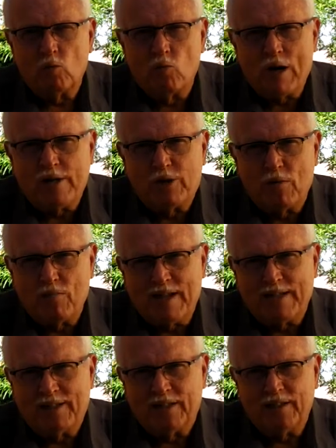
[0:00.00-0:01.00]

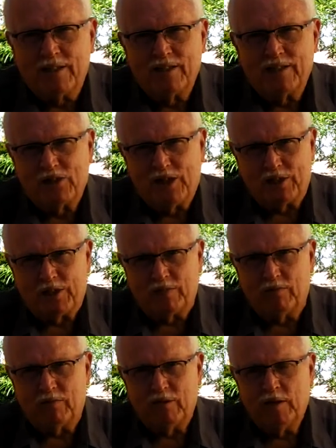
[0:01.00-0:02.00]
regimented
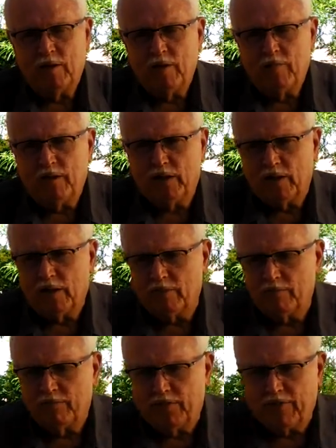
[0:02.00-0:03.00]
system.
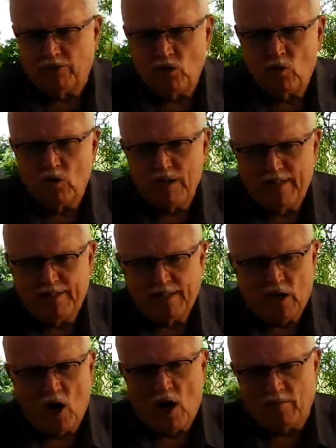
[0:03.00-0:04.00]
Um, if you were in the
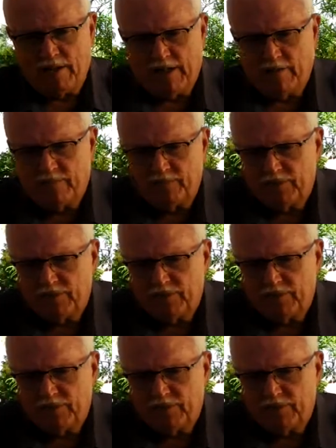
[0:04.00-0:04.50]
army,